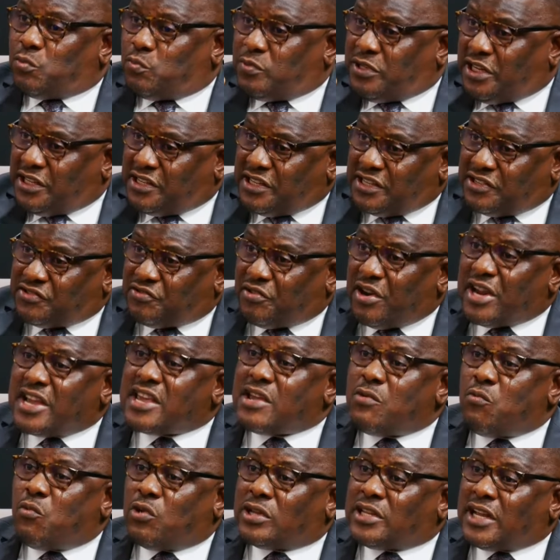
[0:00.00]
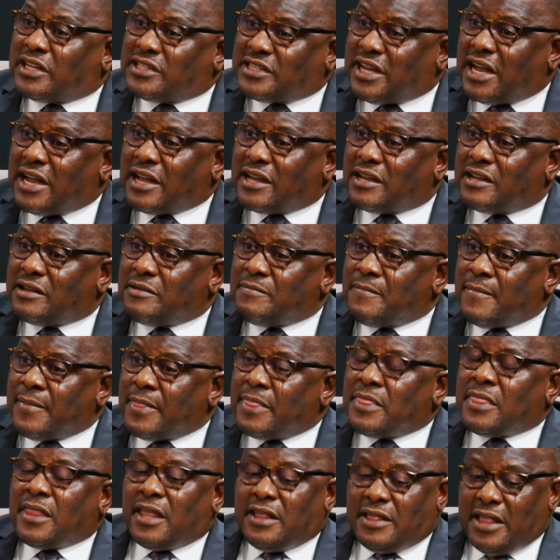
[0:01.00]
This is drinking water tank.
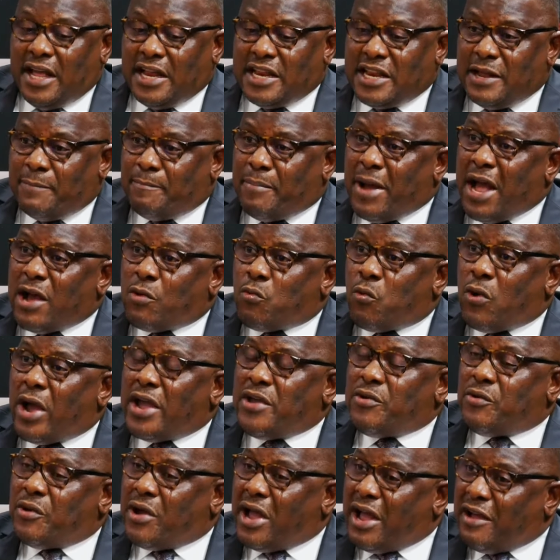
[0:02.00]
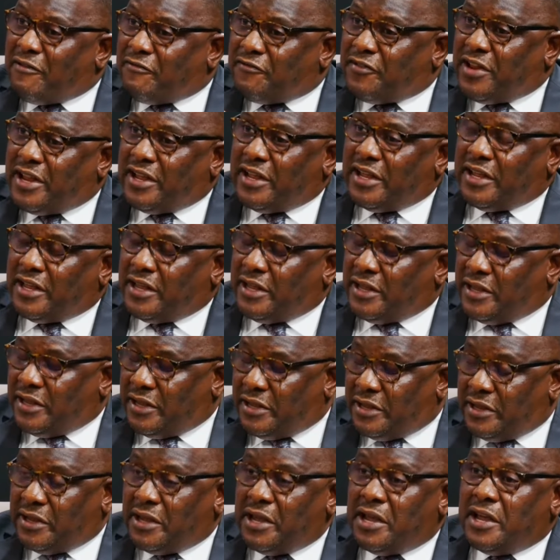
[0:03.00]
Then the back where you have
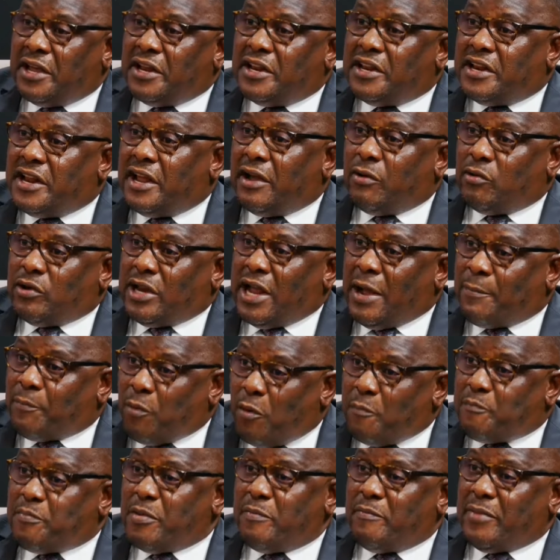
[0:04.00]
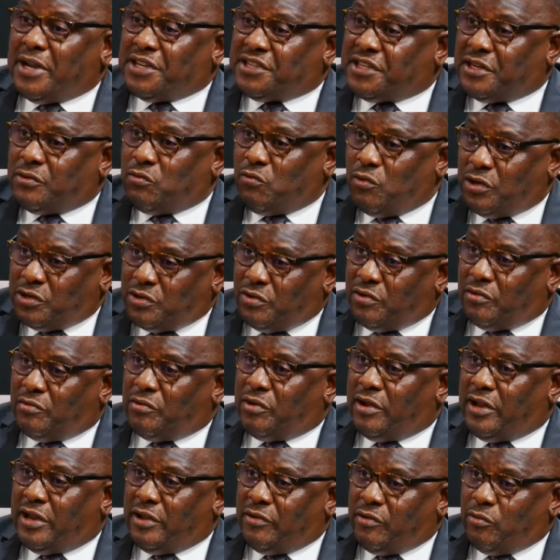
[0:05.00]
their pumping machine,
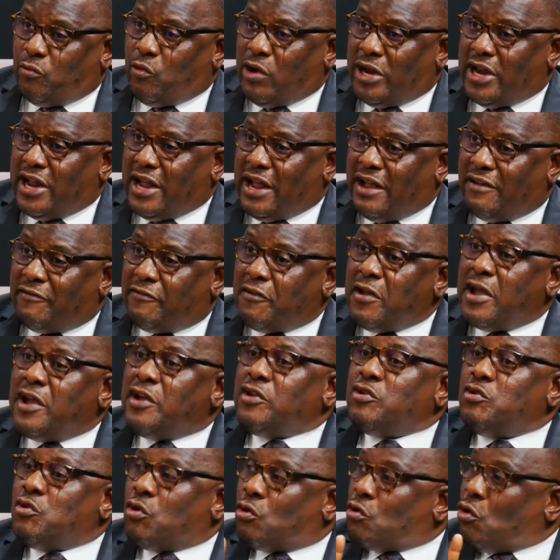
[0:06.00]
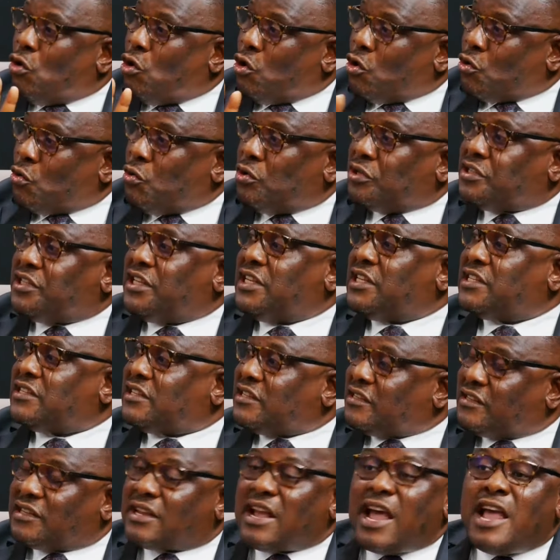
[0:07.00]
where they have, you color code it
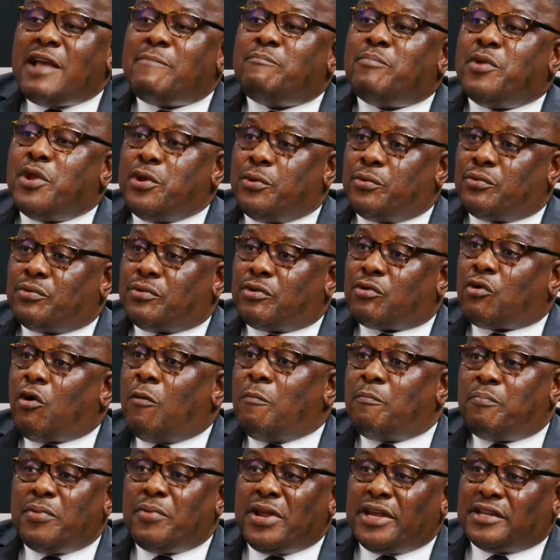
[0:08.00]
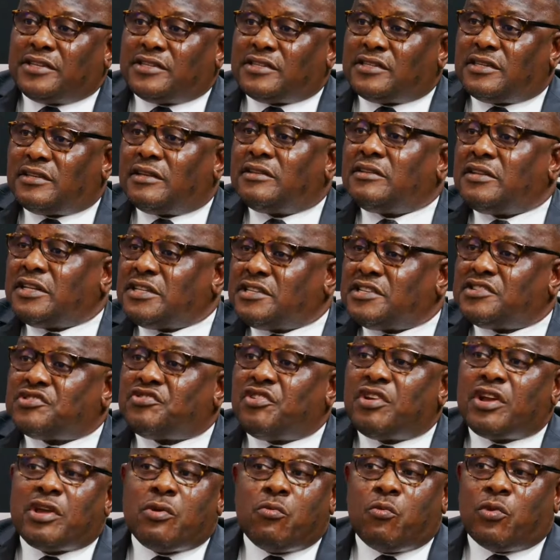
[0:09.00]
sky blue, complete. This is
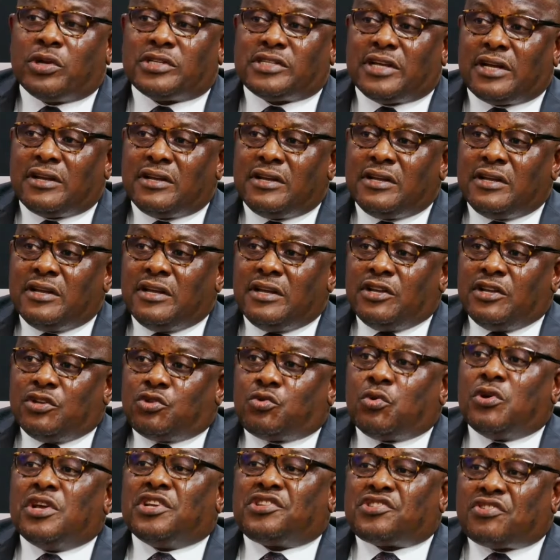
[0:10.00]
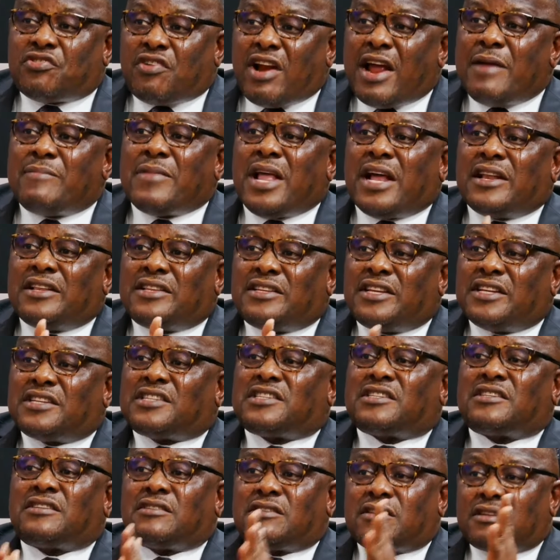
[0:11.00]
drinking water. To inscribe that
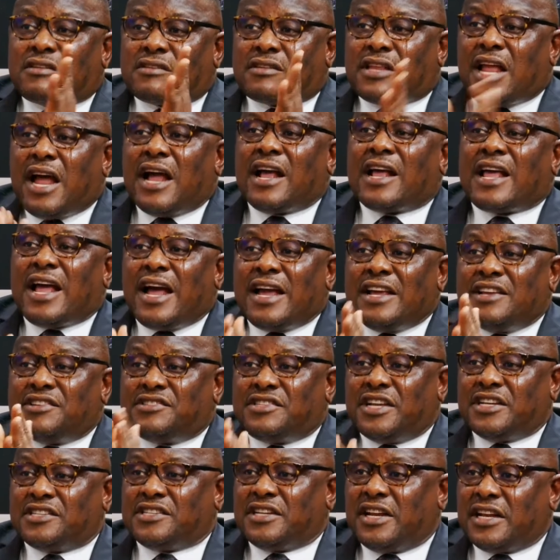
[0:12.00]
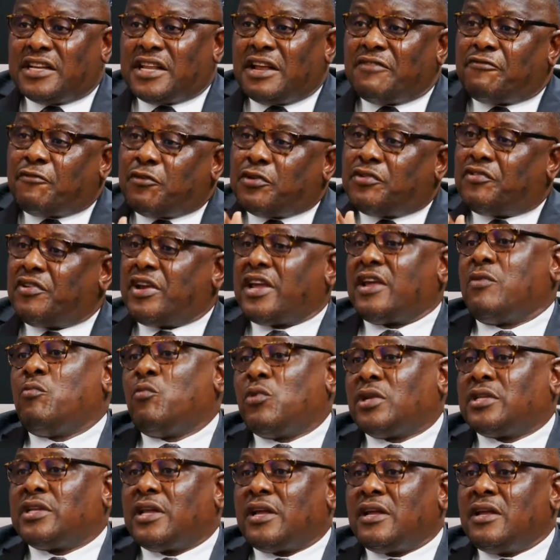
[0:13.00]
this tanker is designated for drinking
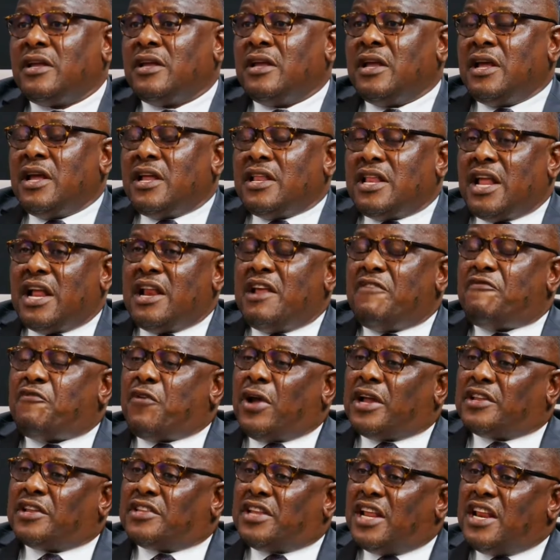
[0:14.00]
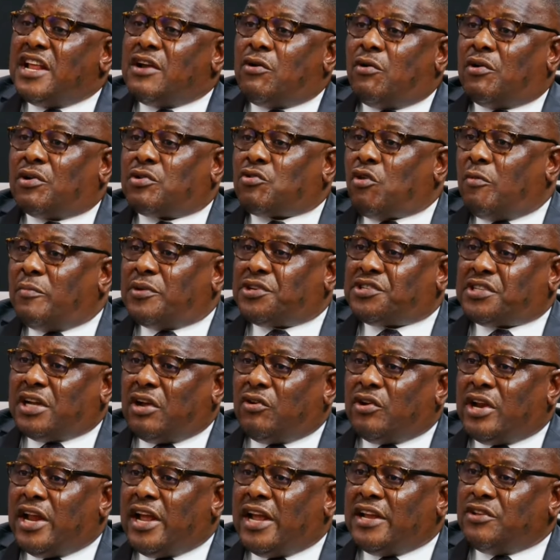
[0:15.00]
water. Then if you are dealing on commercial,
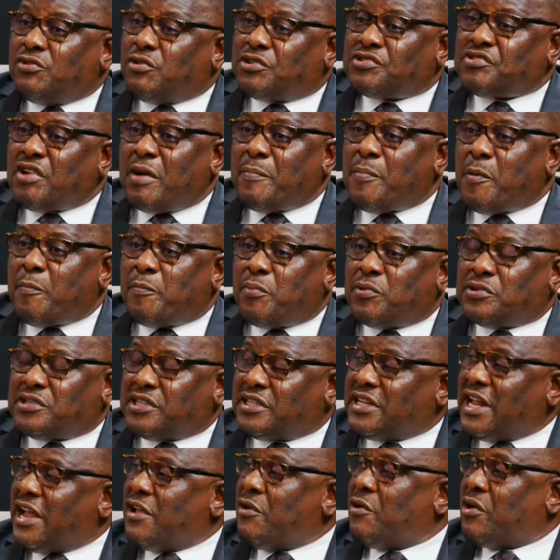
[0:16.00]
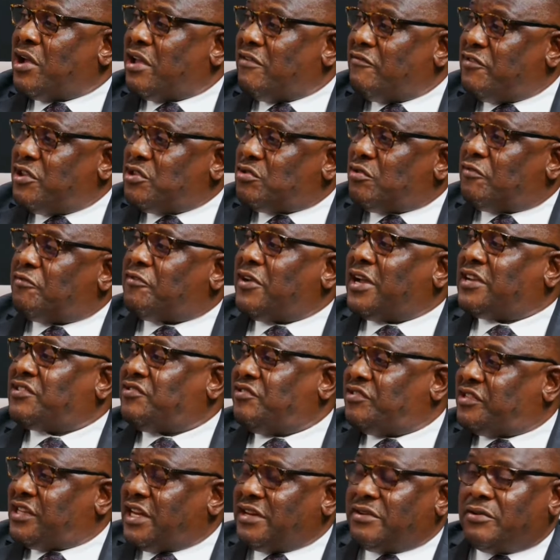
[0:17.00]
on industrial purposes that you're giving to
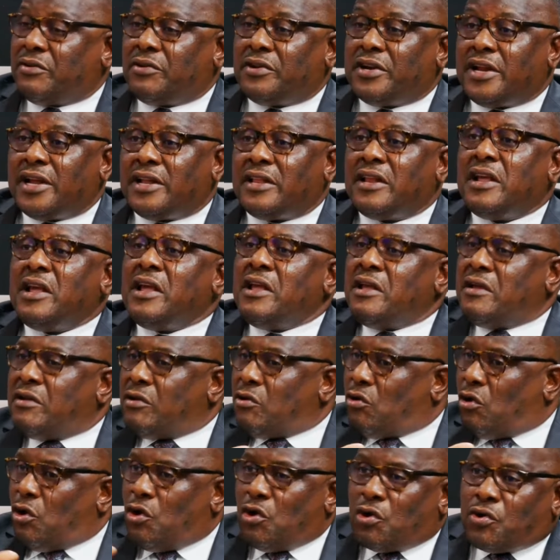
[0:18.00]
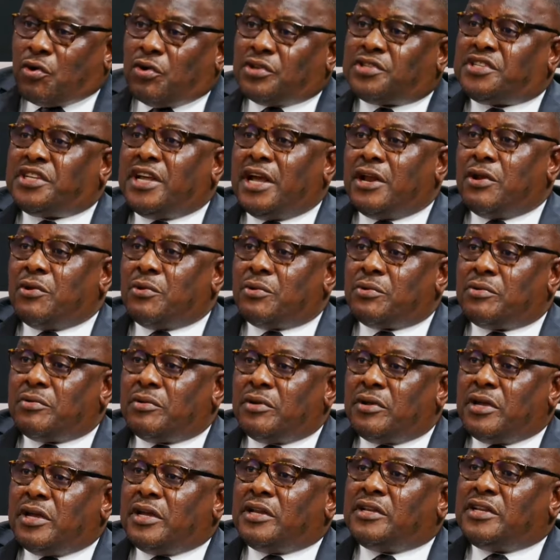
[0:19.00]
factories and all that, color code yellow.
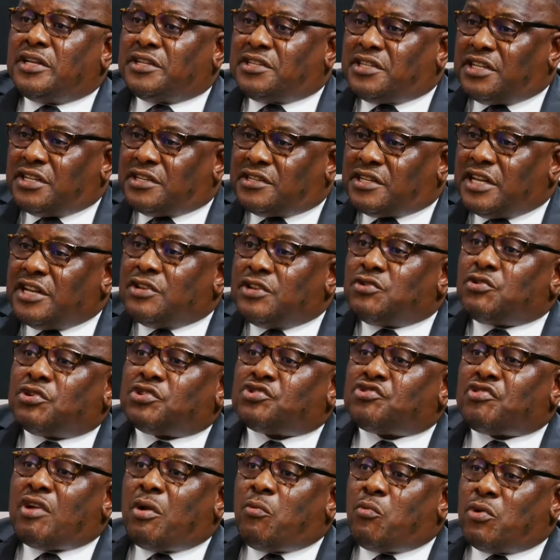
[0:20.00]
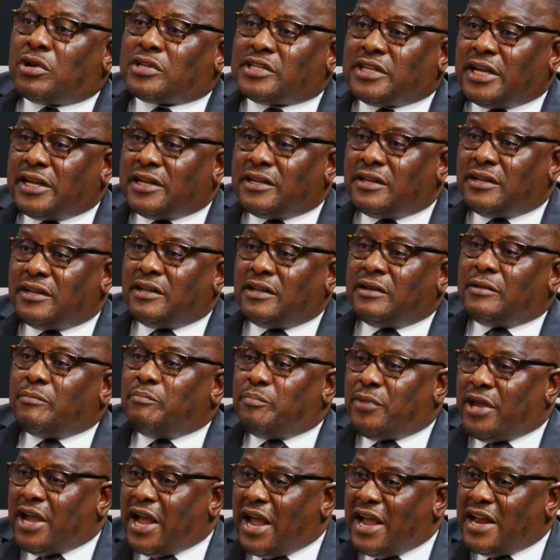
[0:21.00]
This is industrial water.
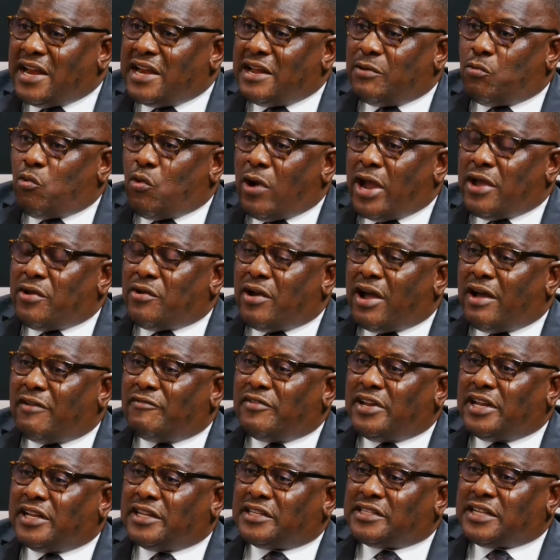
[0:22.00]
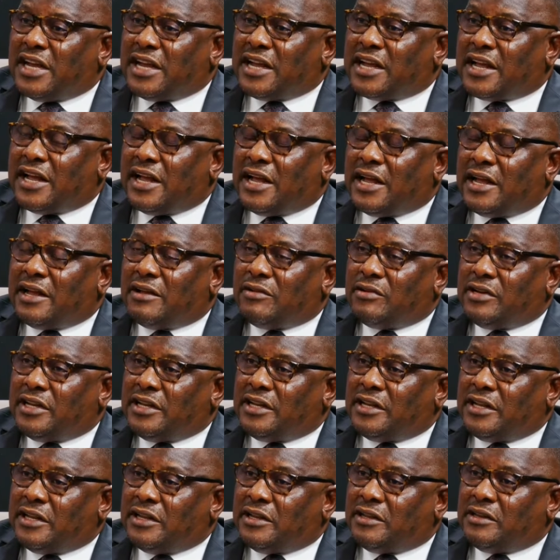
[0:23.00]
Behind the where you have the tanker,
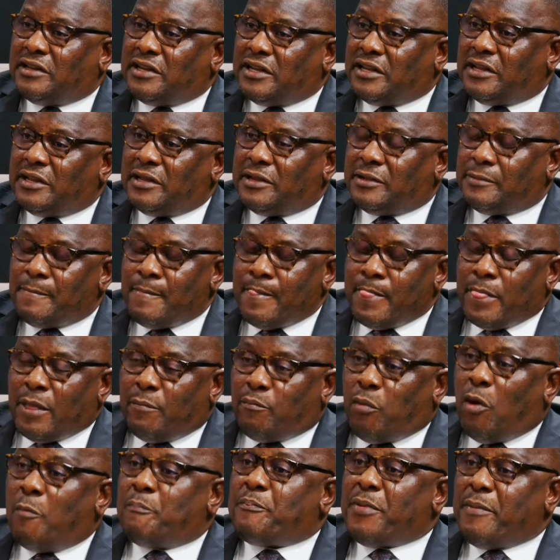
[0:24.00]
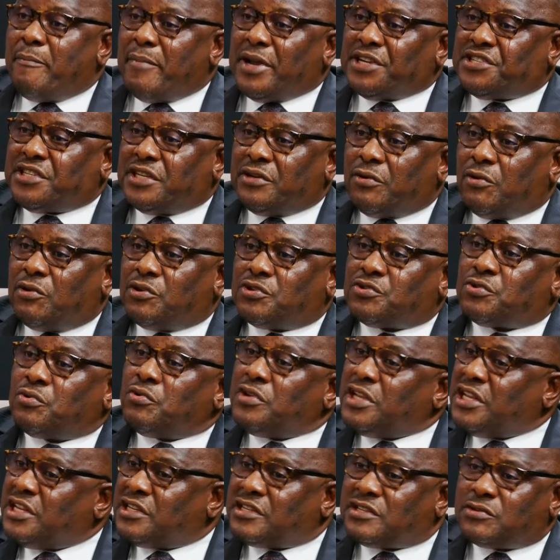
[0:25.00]
the pumping machine
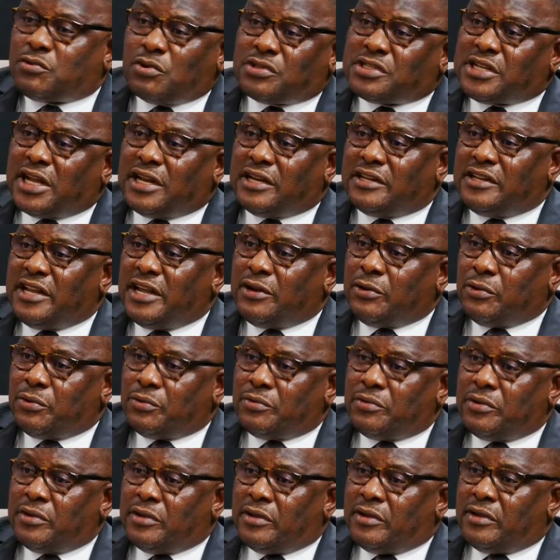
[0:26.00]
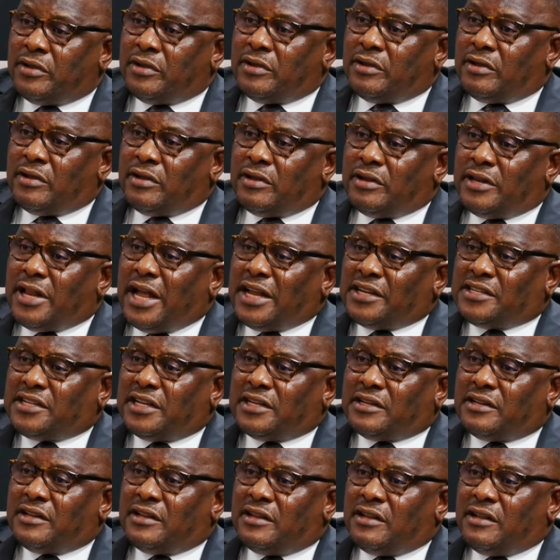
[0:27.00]
also is total yellow. Oh. That's
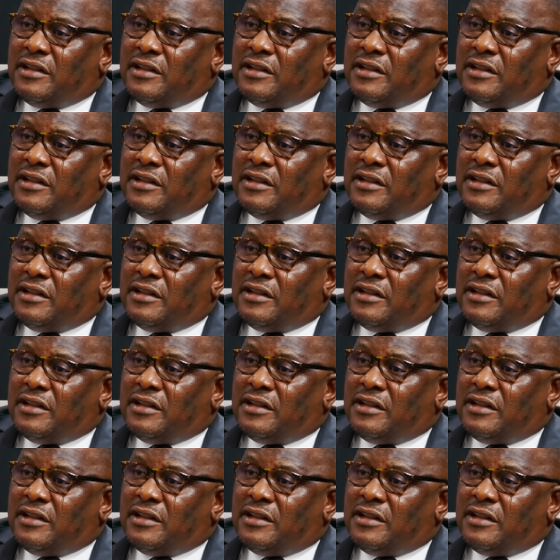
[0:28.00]
it.